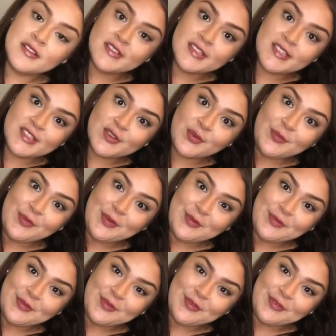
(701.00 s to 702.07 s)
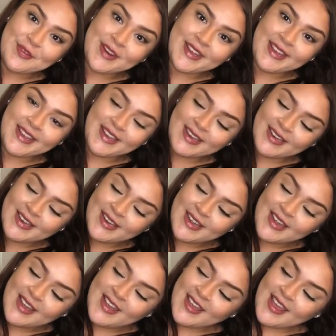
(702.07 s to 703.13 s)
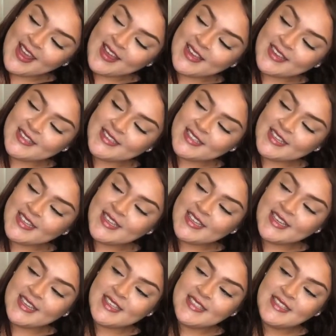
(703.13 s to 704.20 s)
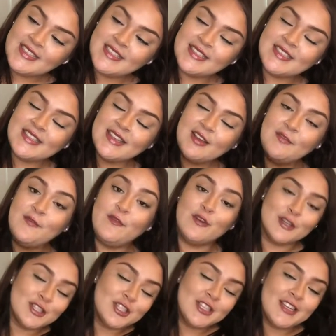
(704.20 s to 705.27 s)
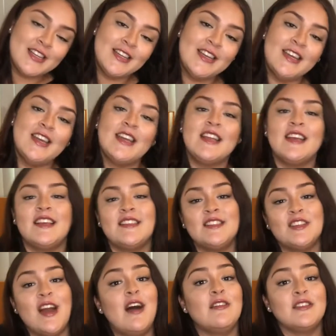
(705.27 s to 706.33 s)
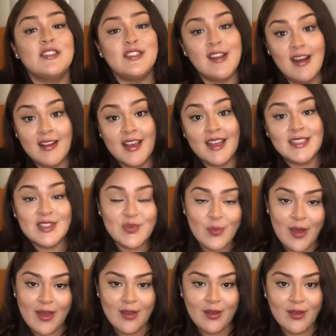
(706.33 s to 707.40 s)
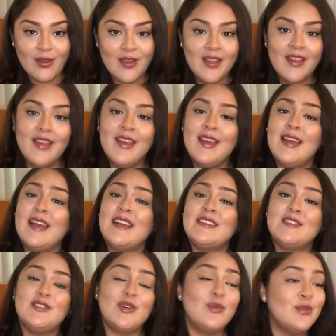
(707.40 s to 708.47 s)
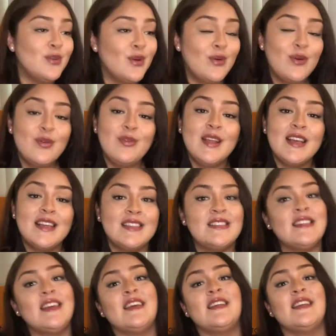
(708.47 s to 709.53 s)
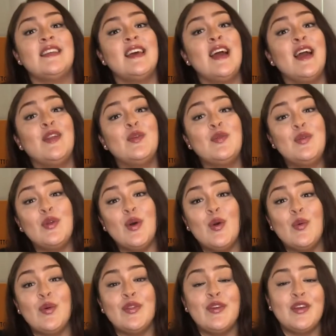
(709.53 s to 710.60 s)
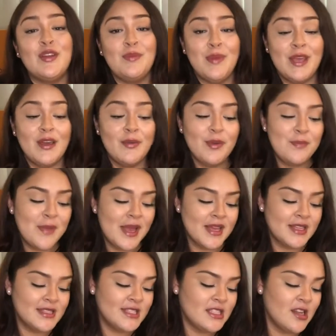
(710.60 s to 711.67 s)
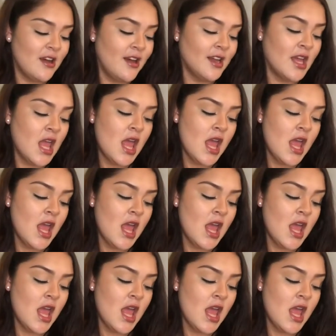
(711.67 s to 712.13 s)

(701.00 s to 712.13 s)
It's so beautiful, right? And it is, unfortunately, it is out of stock as well. I don't know, like I said, I don't know when they're gonna be coming back in stock.